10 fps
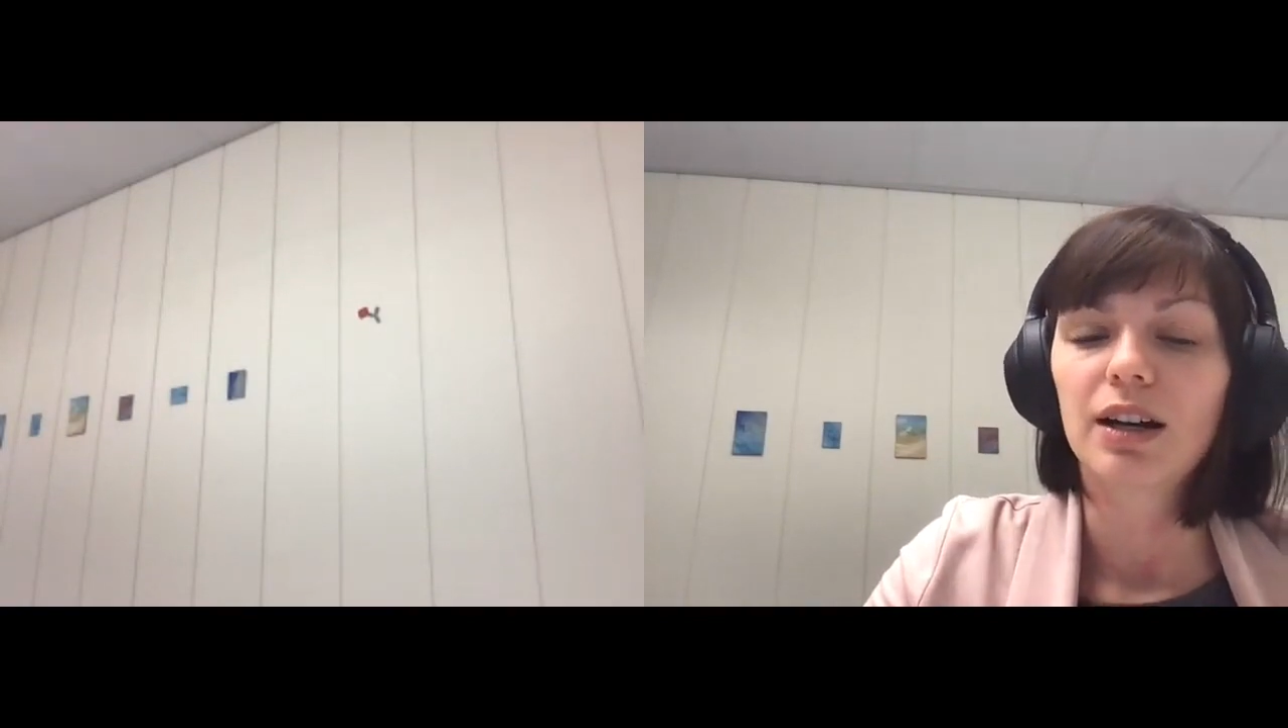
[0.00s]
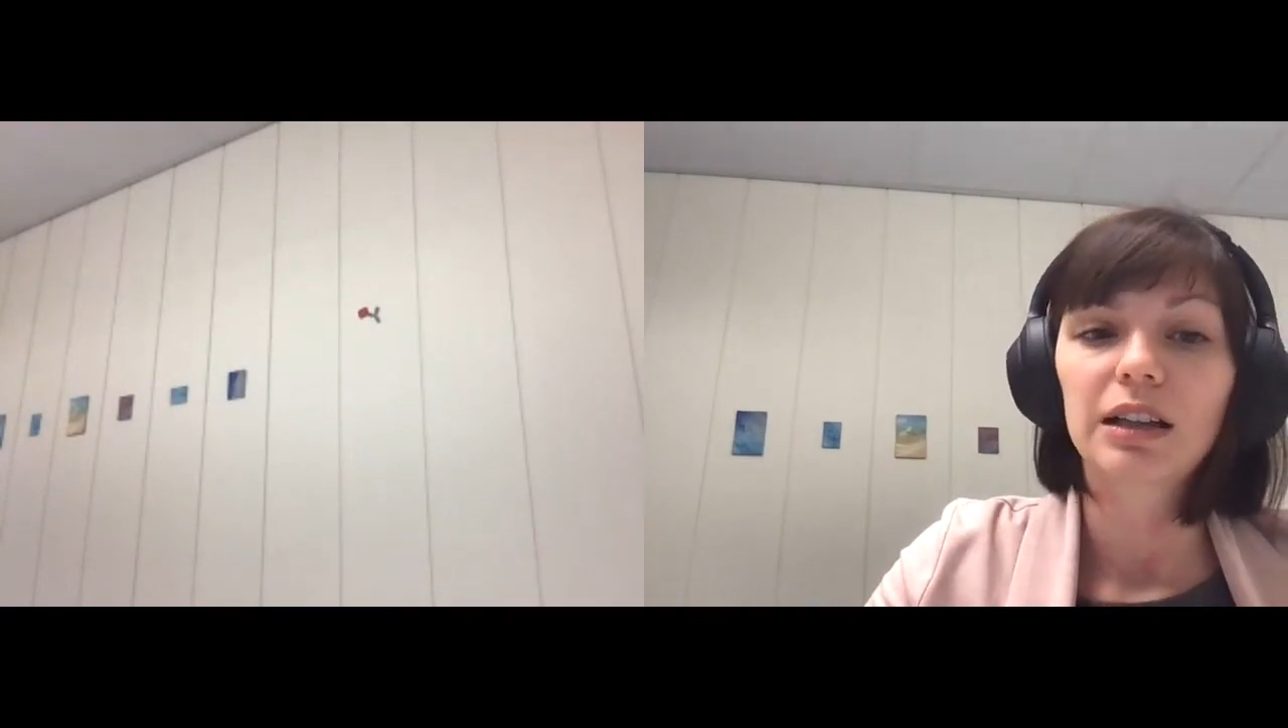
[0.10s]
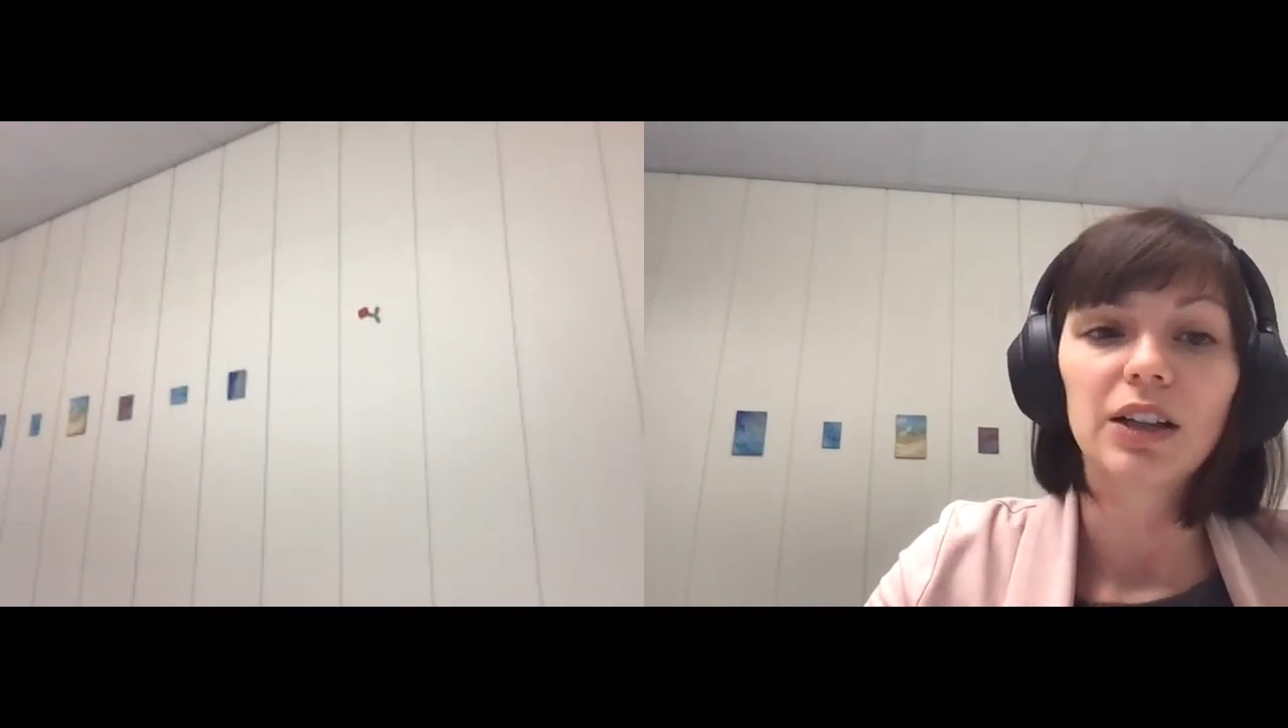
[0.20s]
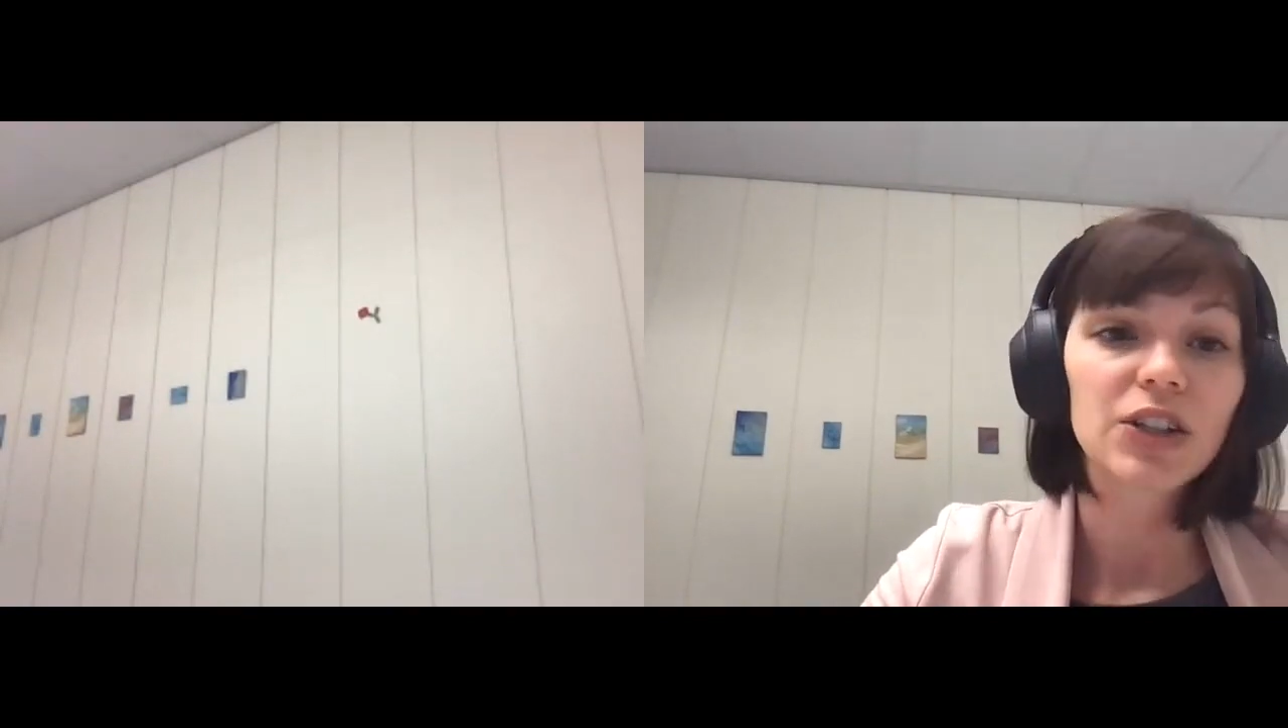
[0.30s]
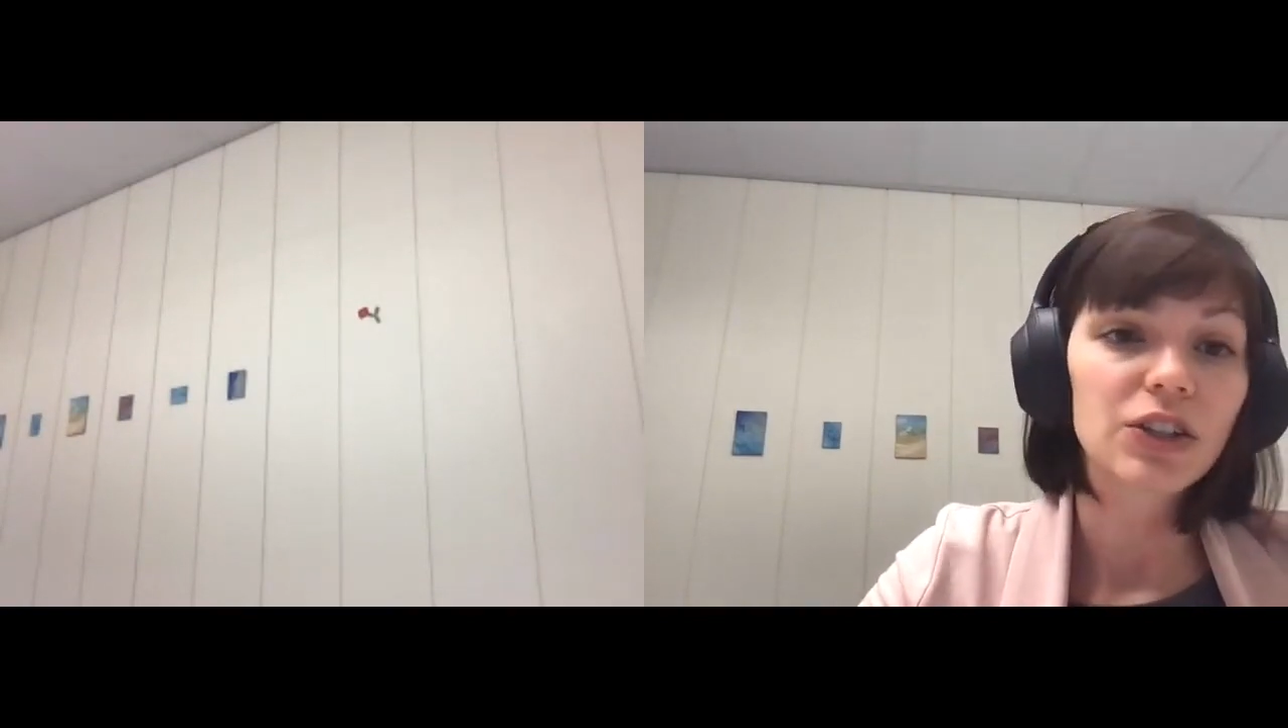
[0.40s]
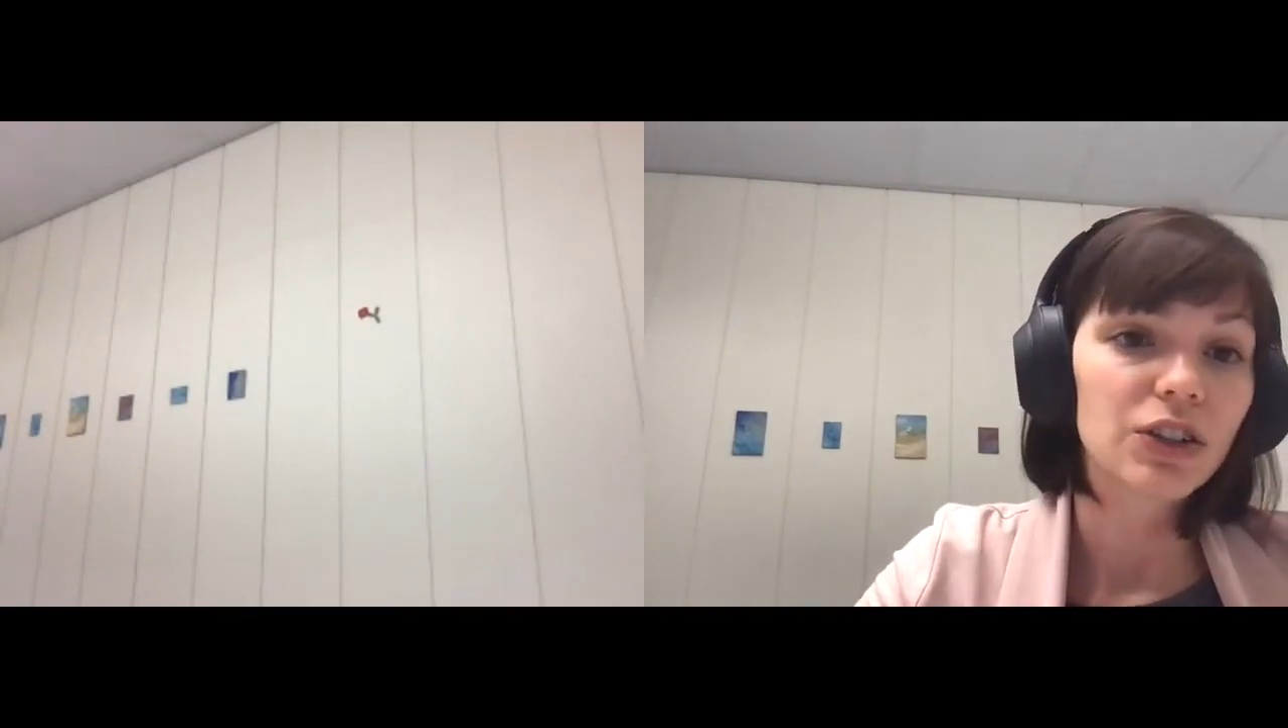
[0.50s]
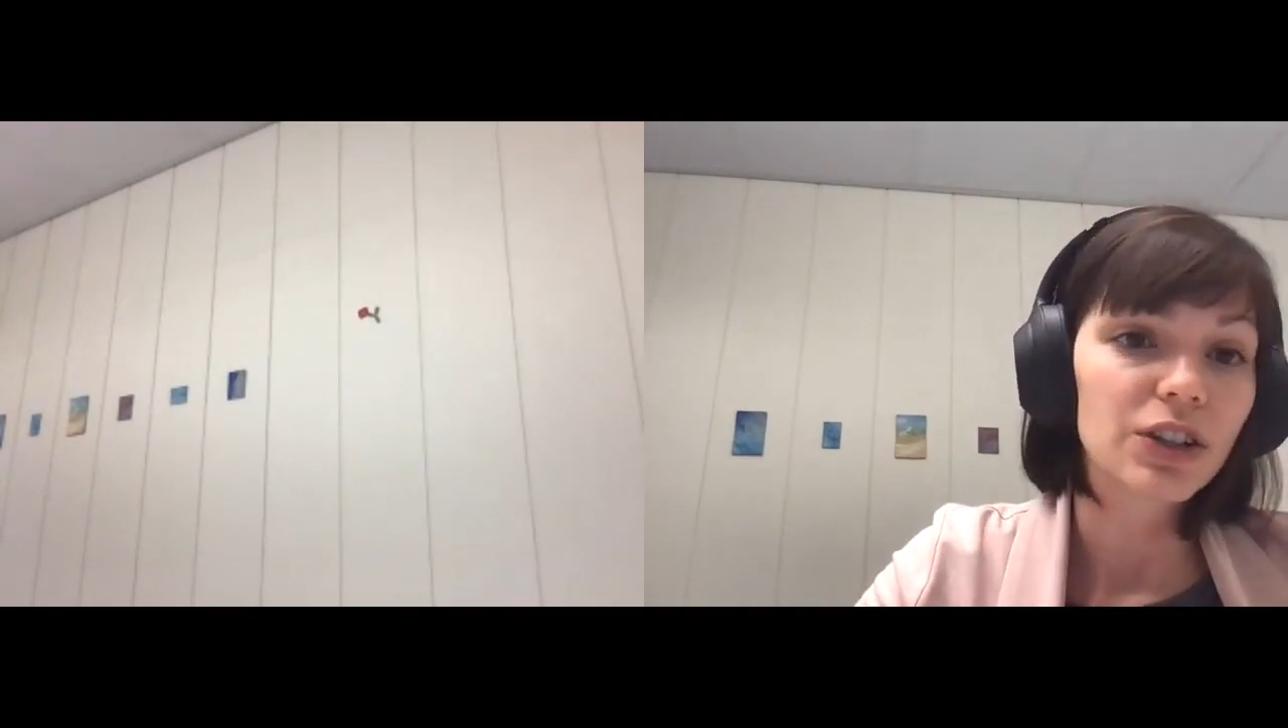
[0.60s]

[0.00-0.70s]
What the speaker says: cluster